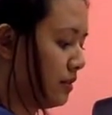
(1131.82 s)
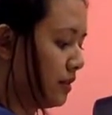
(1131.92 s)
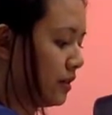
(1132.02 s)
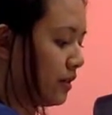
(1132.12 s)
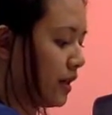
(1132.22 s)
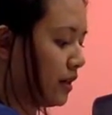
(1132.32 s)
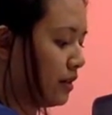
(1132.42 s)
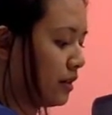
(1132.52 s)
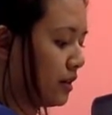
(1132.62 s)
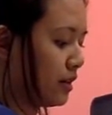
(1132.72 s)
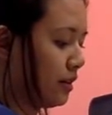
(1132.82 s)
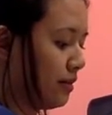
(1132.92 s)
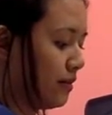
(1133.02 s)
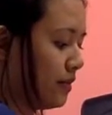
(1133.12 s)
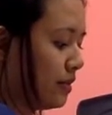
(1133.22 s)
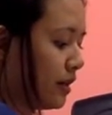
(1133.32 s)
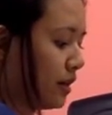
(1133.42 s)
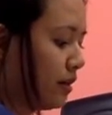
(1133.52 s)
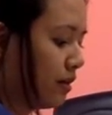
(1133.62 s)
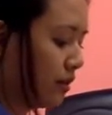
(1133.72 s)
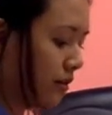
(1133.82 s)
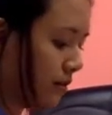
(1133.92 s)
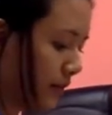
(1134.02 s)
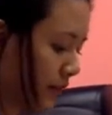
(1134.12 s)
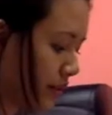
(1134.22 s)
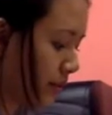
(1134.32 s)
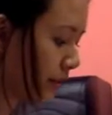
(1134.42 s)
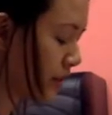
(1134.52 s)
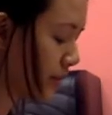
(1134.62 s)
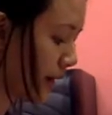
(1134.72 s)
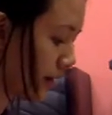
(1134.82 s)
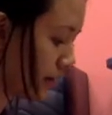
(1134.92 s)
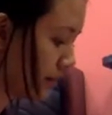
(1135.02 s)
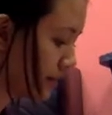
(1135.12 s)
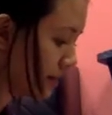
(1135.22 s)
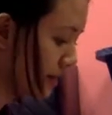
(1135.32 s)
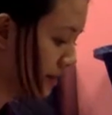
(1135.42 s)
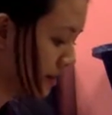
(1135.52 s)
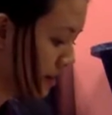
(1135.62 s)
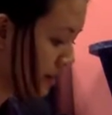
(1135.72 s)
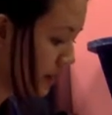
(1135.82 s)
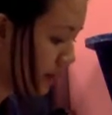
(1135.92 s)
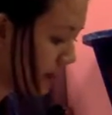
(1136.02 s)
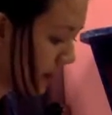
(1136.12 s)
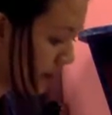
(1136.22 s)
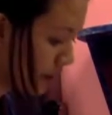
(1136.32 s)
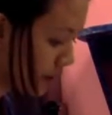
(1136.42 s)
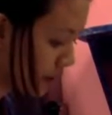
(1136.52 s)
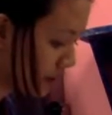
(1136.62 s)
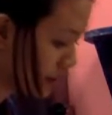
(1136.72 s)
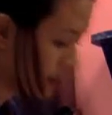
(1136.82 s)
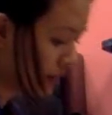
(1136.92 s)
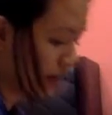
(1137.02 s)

so that you know what to reference back to if you have any questions.